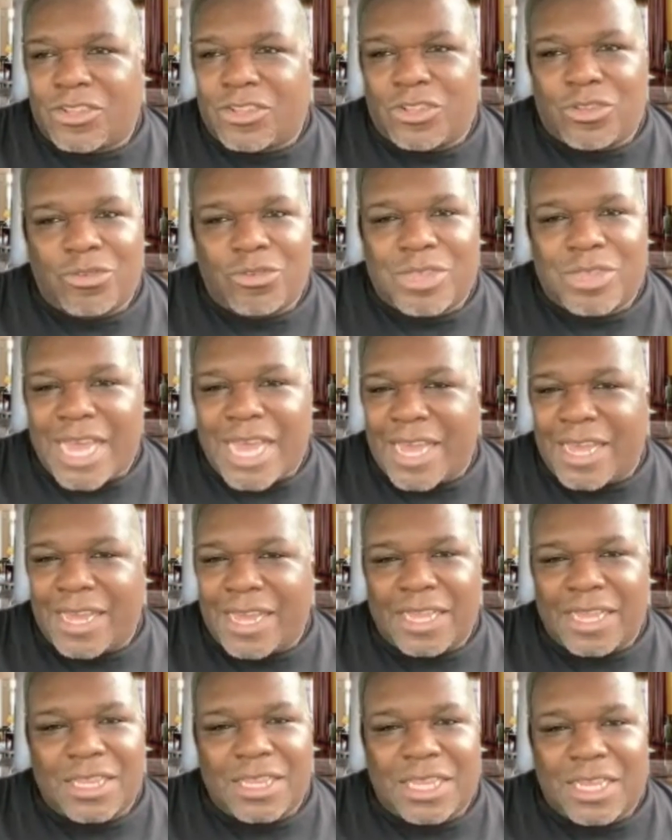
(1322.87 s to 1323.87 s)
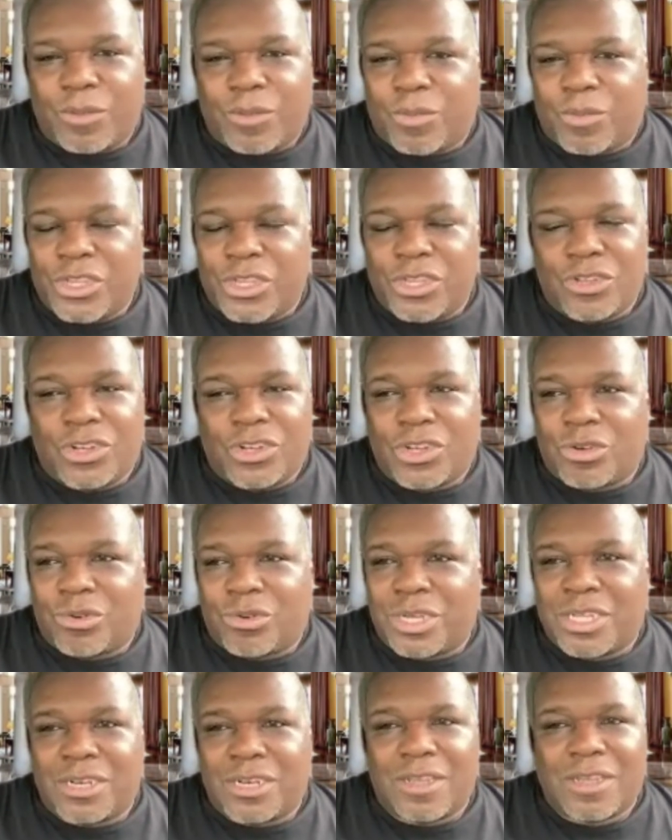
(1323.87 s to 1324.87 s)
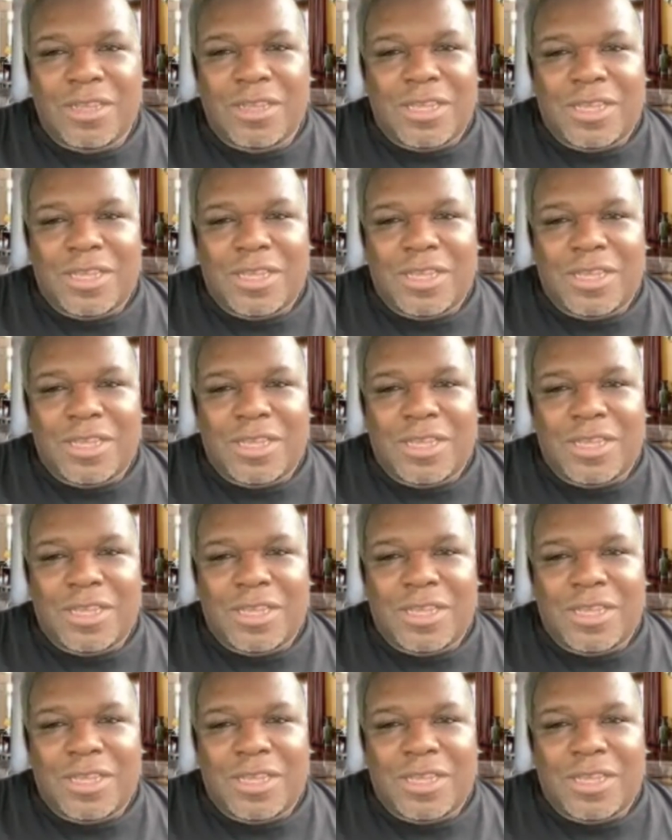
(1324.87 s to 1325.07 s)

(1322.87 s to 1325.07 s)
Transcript: to do that. And then when you do it,